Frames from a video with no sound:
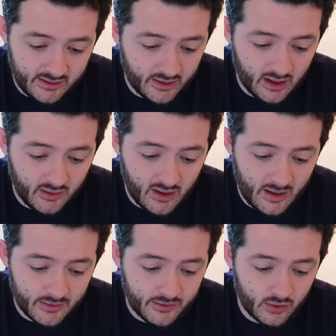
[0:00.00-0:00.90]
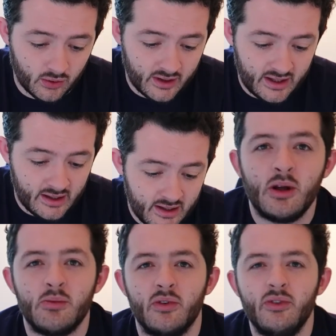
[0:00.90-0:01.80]
2.5 grams of taurine.
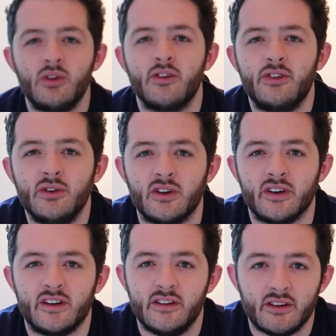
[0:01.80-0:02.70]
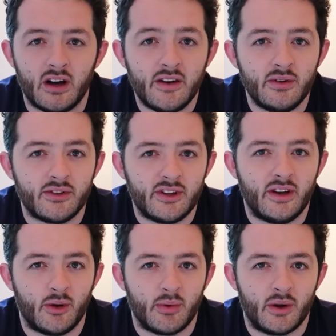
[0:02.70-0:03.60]
We've also got a few ingredients I've not
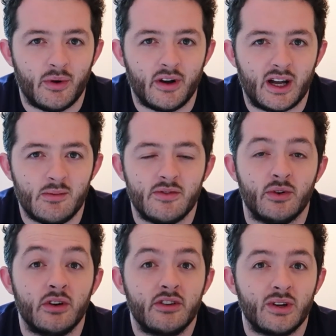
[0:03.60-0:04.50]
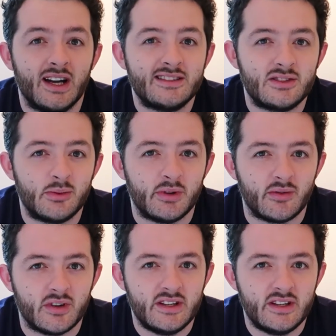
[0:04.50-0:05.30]
seen on a pre-workout before, so I had to do a bit of